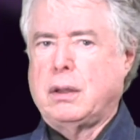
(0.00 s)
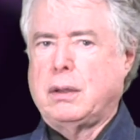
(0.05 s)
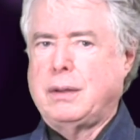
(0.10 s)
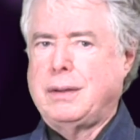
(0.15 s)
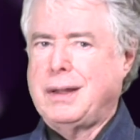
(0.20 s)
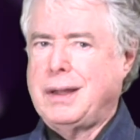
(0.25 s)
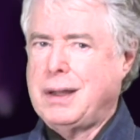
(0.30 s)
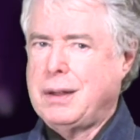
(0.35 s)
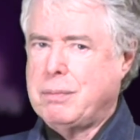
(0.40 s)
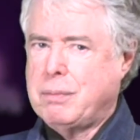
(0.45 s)

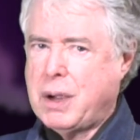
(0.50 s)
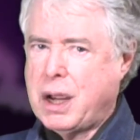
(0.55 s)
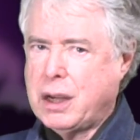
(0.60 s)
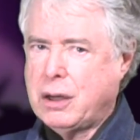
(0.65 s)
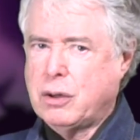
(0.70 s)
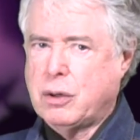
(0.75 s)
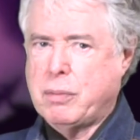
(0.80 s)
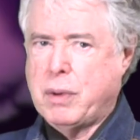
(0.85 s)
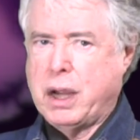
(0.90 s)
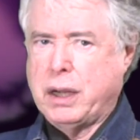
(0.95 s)
That
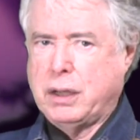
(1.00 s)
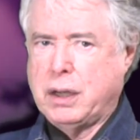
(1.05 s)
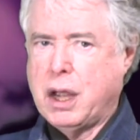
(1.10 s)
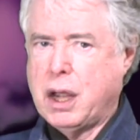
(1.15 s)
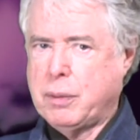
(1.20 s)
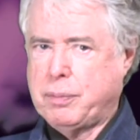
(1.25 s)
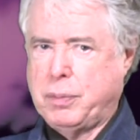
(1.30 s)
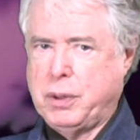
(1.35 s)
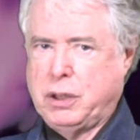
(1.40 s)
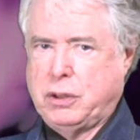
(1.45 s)
might or might
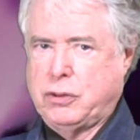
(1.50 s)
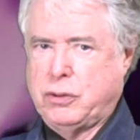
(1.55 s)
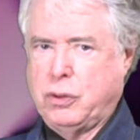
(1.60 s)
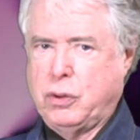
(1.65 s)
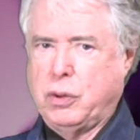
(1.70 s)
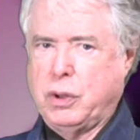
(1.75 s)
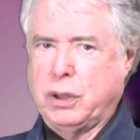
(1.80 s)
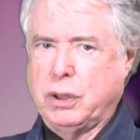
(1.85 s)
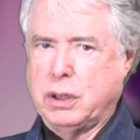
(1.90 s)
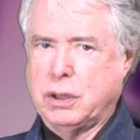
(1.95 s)
not be
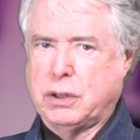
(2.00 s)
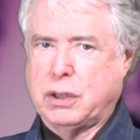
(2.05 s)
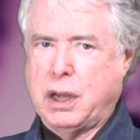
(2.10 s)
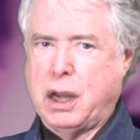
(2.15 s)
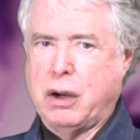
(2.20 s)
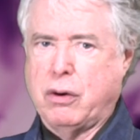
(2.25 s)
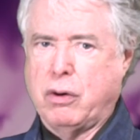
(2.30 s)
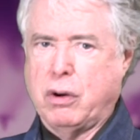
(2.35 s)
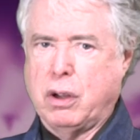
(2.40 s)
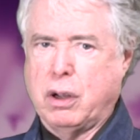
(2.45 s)
true in this
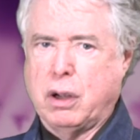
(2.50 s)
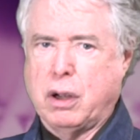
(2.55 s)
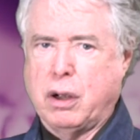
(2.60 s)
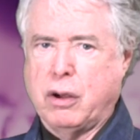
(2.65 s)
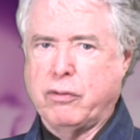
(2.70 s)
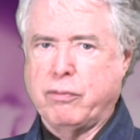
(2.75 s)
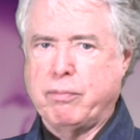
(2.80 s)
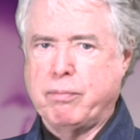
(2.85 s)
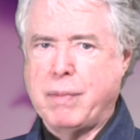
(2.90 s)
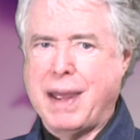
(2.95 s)
era
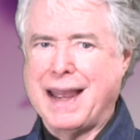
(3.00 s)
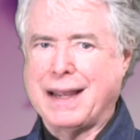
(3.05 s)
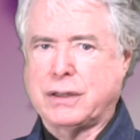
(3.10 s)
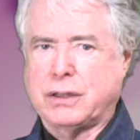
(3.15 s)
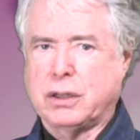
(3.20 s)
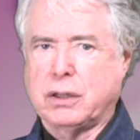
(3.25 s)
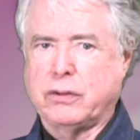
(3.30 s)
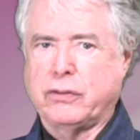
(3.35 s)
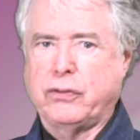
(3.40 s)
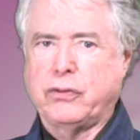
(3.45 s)
of
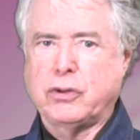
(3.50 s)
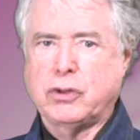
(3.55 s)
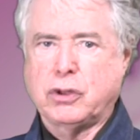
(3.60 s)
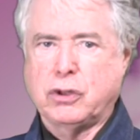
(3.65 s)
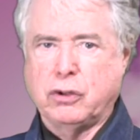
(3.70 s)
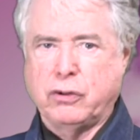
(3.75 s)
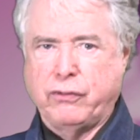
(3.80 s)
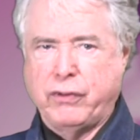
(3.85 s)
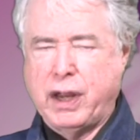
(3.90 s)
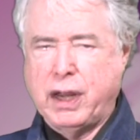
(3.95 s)
massive
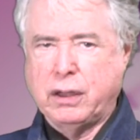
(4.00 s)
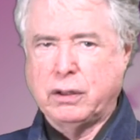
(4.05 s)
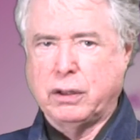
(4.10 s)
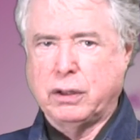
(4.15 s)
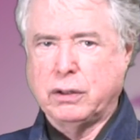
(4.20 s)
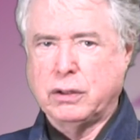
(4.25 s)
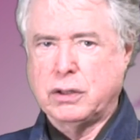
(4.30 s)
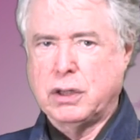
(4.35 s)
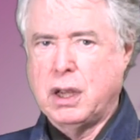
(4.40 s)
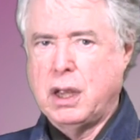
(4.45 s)

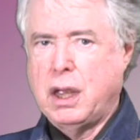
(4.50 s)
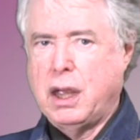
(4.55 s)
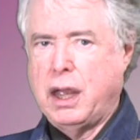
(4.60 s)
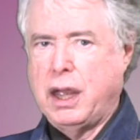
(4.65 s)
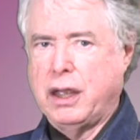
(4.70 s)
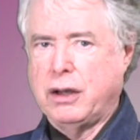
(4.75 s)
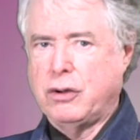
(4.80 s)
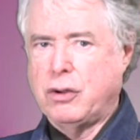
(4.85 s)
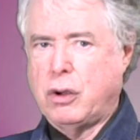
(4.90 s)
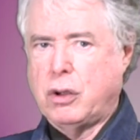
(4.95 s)
surveillance
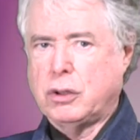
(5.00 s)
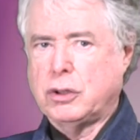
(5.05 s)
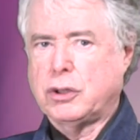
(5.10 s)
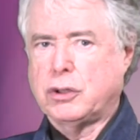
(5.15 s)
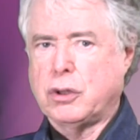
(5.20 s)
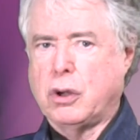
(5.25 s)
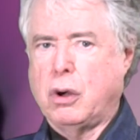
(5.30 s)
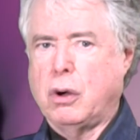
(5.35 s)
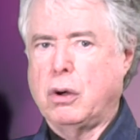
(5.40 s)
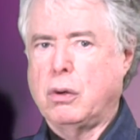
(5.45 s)
and
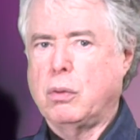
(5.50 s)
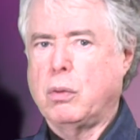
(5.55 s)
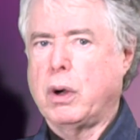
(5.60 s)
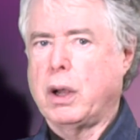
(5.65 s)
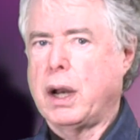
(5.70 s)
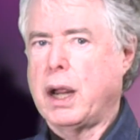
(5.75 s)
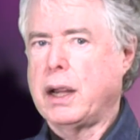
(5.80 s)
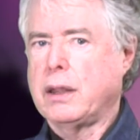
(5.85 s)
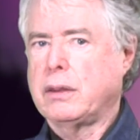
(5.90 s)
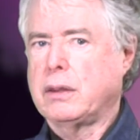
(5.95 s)
also
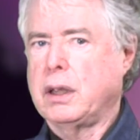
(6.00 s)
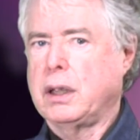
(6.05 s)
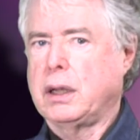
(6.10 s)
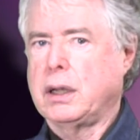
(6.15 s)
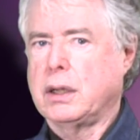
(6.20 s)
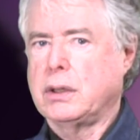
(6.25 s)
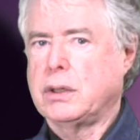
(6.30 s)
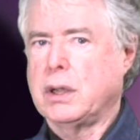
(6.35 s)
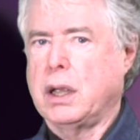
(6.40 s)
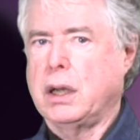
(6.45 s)
what I think
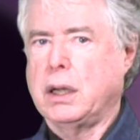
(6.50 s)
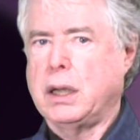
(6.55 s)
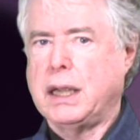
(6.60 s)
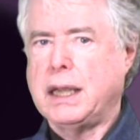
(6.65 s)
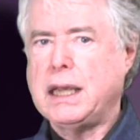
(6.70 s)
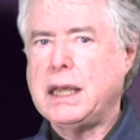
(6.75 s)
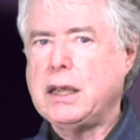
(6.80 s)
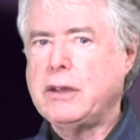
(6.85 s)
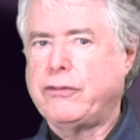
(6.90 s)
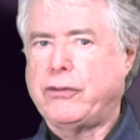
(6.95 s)
is an
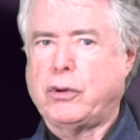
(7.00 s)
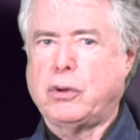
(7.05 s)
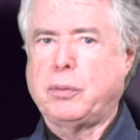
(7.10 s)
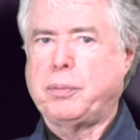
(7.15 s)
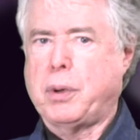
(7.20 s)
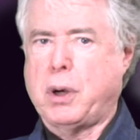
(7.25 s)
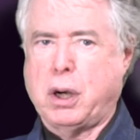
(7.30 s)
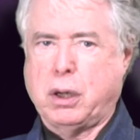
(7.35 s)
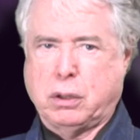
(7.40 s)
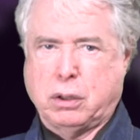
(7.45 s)
evil
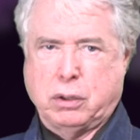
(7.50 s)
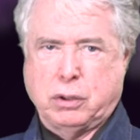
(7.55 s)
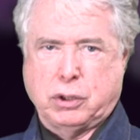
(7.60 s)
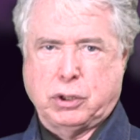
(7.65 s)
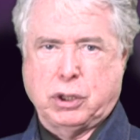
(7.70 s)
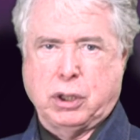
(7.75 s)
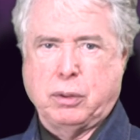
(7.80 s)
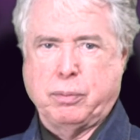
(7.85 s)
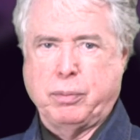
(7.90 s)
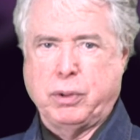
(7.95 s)

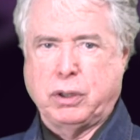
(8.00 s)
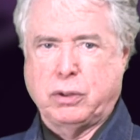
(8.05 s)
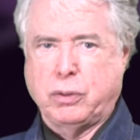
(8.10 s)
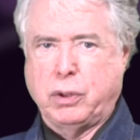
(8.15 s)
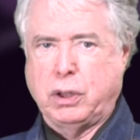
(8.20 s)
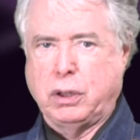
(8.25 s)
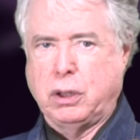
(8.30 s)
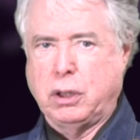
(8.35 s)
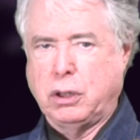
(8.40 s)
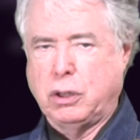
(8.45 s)
partnership
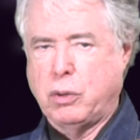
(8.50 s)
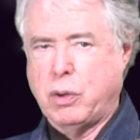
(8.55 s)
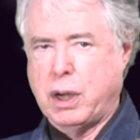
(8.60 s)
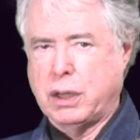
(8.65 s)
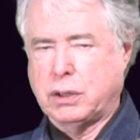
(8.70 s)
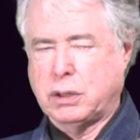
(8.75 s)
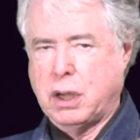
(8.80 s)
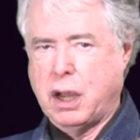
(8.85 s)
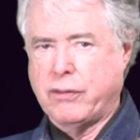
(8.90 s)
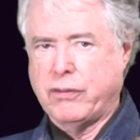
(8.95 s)
between the
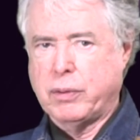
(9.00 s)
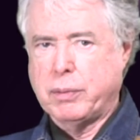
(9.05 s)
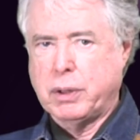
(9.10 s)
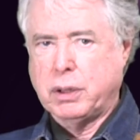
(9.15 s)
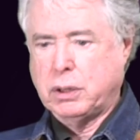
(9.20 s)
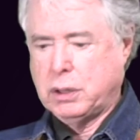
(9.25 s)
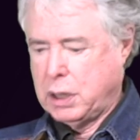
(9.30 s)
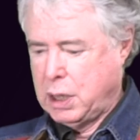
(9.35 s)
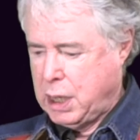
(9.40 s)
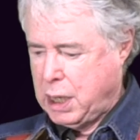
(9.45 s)
U.S.
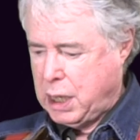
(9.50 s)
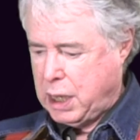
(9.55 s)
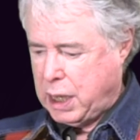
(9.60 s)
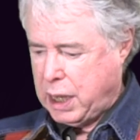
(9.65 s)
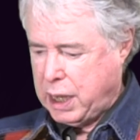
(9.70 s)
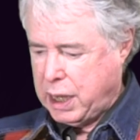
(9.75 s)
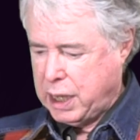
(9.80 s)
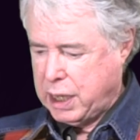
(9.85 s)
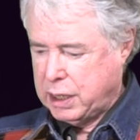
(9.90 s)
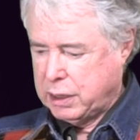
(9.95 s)
government
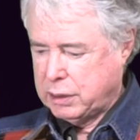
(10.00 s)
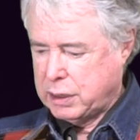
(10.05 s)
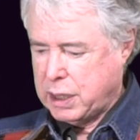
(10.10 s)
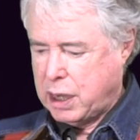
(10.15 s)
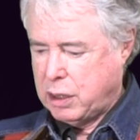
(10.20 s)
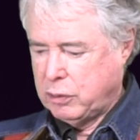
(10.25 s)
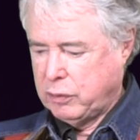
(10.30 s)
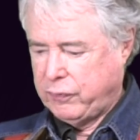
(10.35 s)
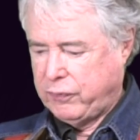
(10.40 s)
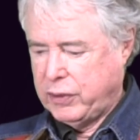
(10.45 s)
and
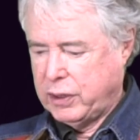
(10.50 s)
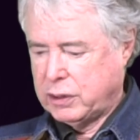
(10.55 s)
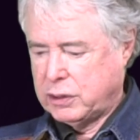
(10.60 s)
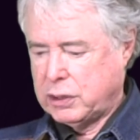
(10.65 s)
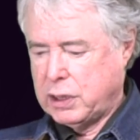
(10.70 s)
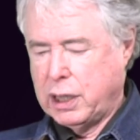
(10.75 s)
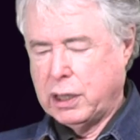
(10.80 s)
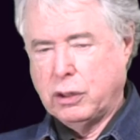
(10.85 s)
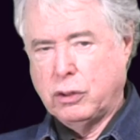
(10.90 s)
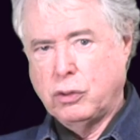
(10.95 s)

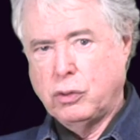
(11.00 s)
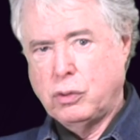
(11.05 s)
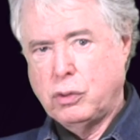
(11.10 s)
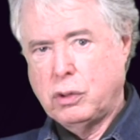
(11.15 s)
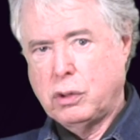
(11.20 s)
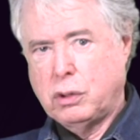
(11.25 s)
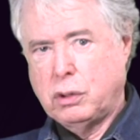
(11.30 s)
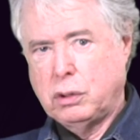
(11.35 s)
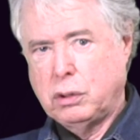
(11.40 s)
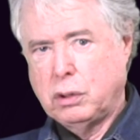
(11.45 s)
outfits like
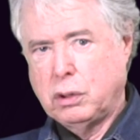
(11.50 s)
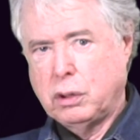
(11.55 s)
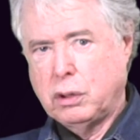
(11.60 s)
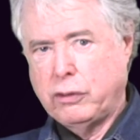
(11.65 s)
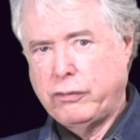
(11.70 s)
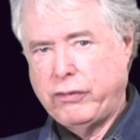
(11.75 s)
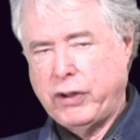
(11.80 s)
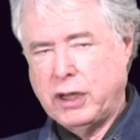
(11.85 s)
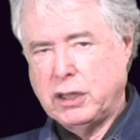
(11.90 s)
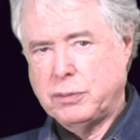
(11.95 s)
Google,
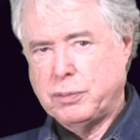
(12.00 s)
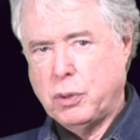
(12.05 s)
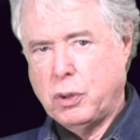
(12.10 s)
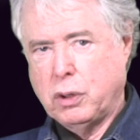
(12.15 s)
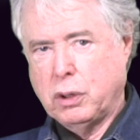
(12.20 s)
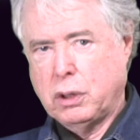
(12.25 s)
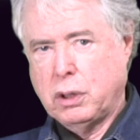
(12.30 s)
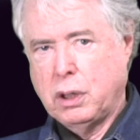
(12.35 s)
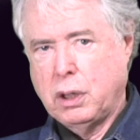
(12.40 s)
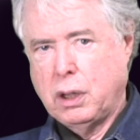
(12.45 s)

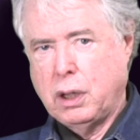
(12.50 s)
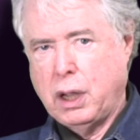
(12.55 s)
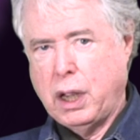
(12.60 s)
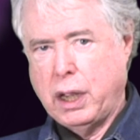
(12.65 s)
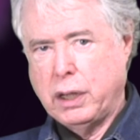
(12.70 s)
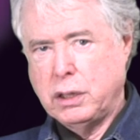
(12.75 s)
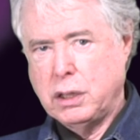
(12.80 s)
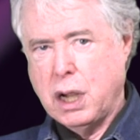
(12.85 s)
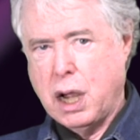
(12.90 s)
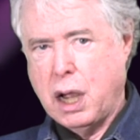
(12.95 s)
Facebook,
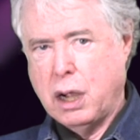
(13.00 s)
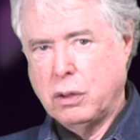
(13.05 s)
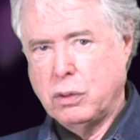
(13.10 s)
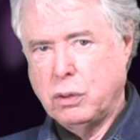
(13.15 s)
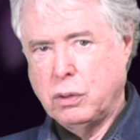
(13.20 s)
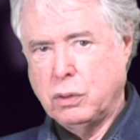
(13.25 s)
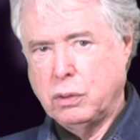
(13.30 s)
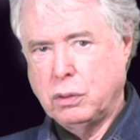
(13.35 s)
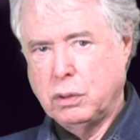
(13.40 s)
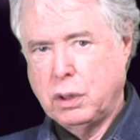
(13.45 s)
and
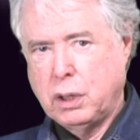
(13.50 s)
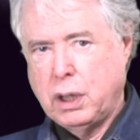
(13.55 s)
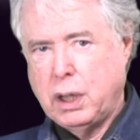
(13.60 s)
Yahoo.